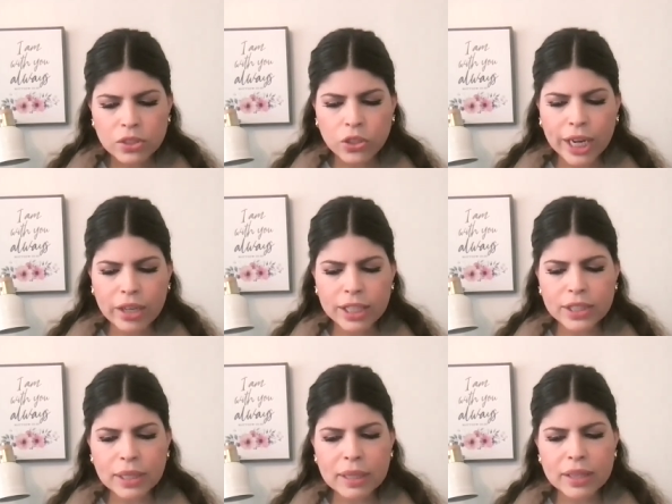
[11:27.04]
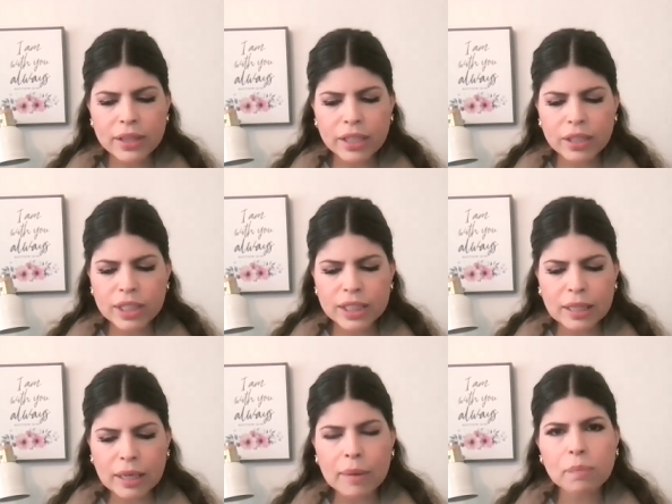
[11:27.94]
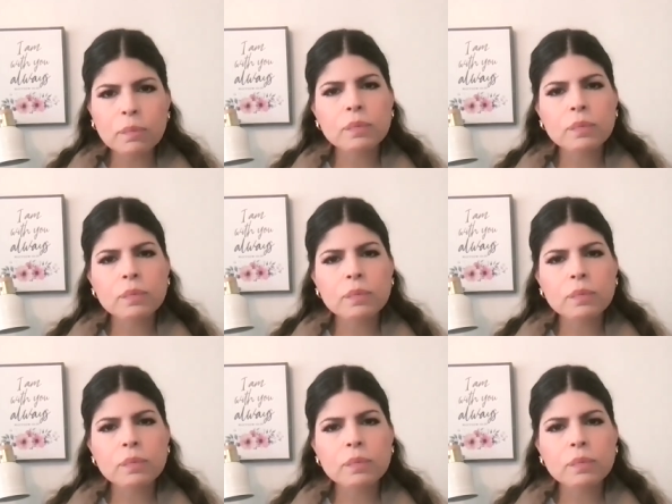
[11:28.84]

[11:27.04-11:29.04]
So there is a